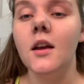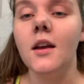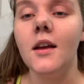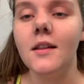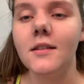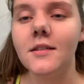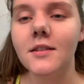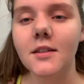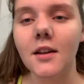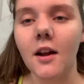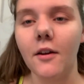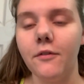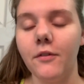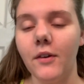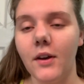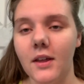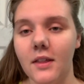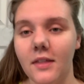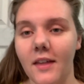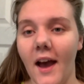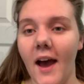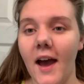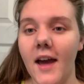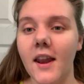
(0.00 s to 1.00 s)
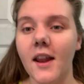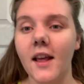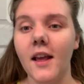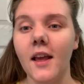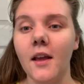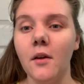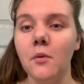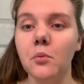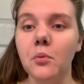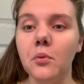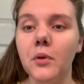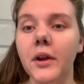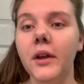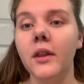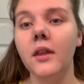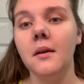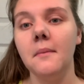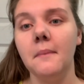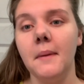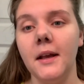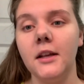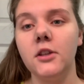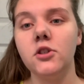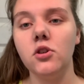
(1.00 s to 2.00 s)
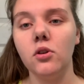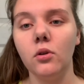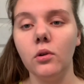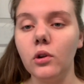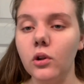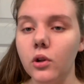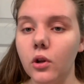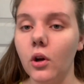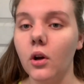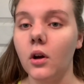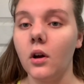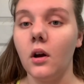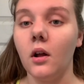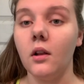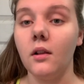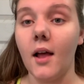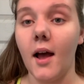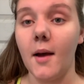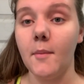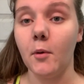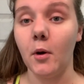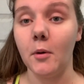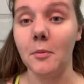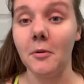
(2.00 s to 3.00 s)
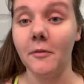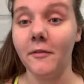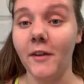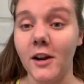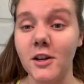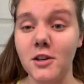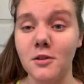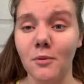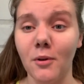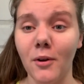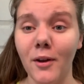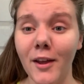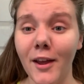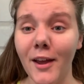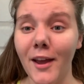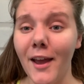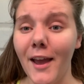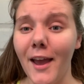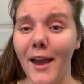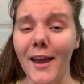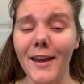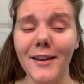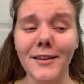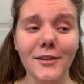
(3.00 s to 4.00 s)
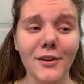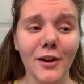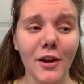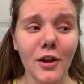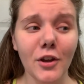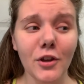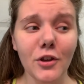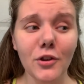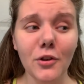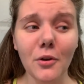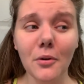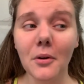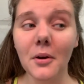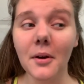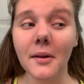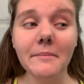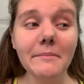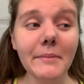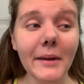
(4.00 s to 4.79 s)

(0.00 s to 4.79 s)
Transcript: and stuff like that, it really makes you look a lot more professional. And you could